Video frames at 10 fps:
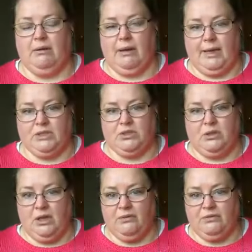later
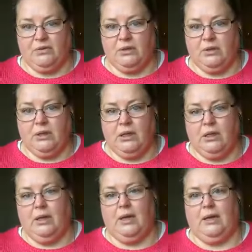life
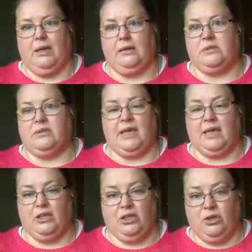and they
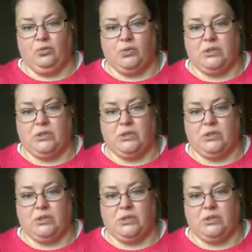can use.